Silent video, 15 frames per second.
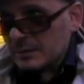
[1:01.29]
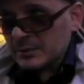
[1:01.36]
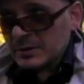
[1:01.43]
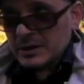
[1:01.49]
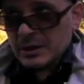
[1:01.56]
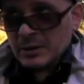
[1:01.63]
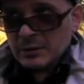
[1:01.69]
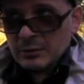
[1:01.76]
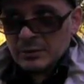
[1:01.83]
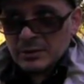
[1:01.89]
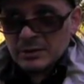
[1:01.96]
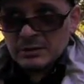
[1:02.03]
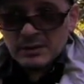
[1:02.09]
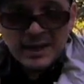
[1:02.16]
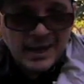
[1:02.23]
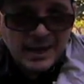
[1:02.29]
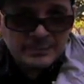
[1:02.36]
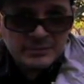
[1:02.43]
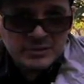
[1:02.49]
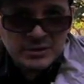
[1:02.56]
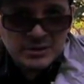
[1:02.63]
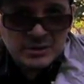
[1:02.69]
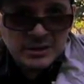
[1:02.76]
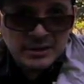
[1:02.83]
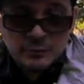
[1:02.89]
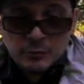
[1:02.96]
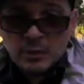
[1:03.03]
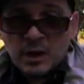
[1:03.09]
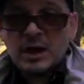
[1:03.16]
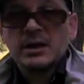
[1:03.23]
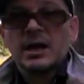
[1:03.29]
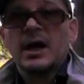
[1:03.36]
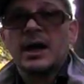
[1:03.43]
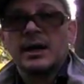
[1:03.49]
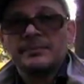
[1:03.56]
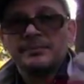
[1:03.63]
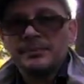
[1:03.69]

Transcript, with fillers: you know, a little caption and voila.